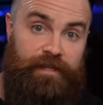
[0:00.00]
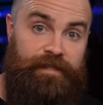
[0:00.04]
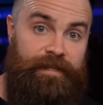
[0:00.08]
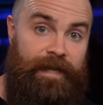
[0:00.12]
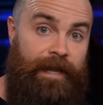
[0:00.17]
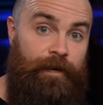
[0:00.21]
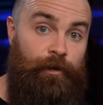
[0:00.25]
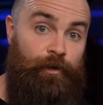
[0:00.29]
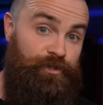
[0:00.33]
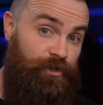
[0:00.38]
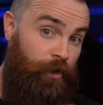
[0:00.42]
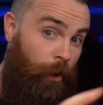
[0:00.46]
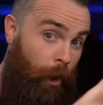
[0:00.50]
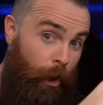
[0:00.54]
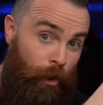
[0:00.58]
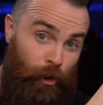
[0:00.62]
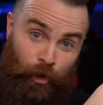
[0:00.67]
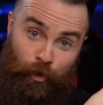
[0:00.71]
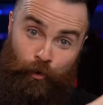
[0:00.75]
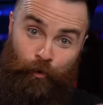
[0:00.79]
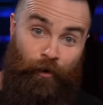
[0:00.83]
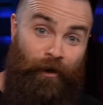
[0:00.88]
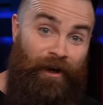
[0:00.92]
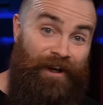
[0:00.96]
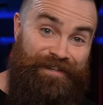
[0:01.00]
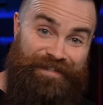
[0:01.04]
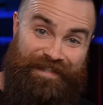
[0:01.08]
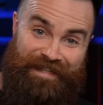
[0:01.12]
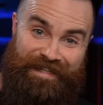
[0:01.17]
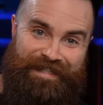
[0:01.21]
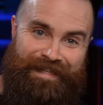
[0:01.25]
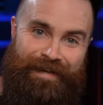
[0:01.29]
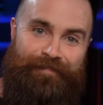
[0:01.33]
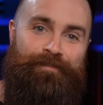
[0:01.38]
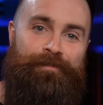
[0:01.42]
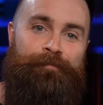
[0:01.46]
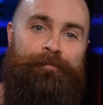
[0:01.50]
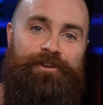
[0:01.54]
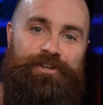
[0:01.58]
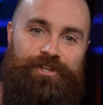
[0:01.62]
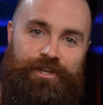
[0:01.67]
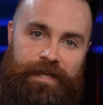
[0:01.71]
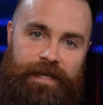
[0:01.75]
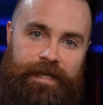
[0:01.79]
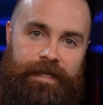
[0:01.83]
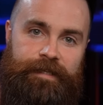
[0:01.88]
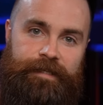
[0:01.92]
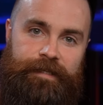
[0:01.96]
containers all across these different
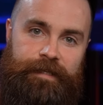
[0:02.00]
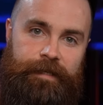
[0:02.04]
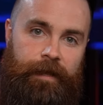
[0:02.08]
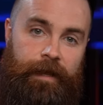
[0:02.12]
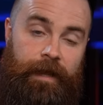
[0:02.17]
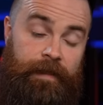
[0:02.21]
machines.